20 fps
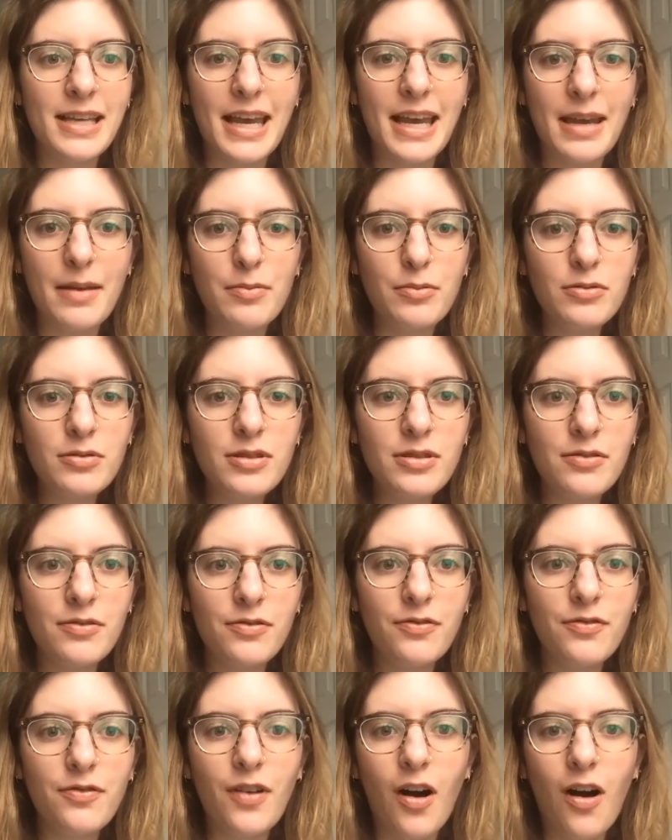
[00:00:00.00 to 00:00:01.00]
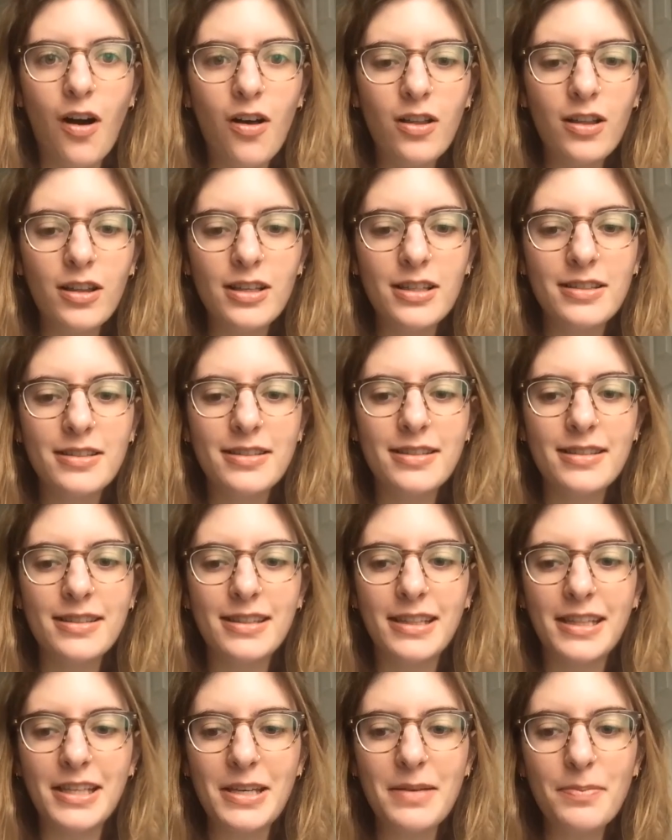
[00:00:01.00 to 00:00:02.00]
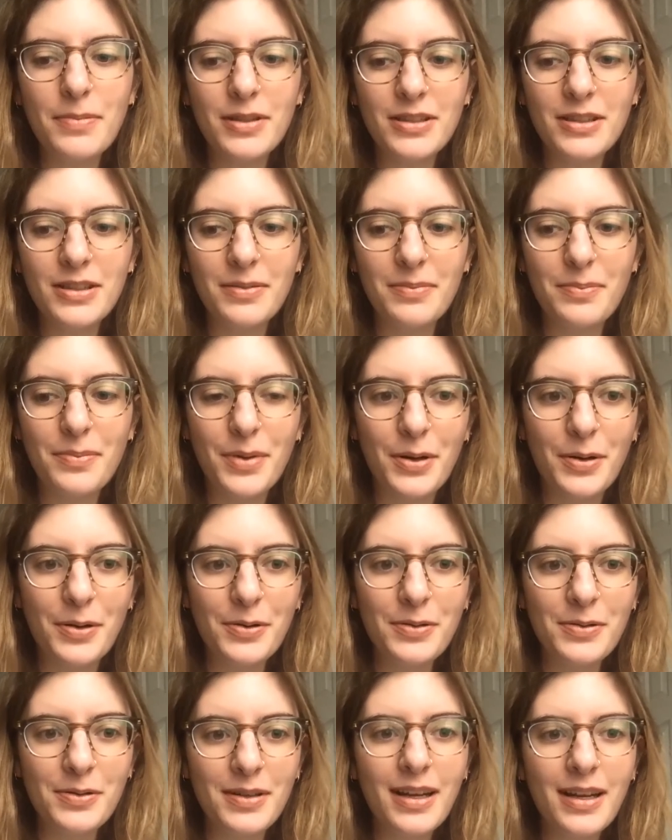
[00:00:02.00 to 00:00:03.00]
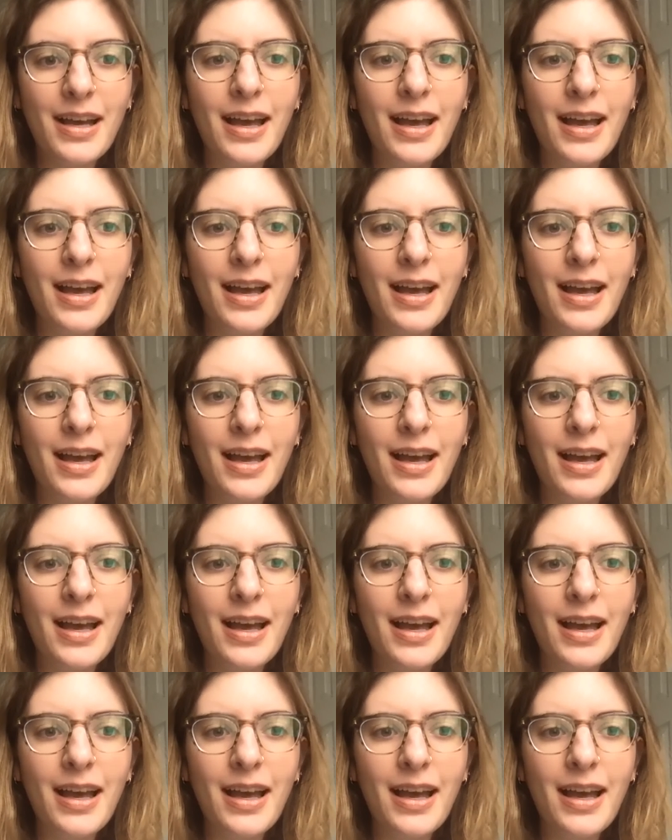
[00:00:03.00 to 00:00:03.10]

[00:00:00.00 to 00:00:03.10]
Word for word: able to fall asleep on the boat.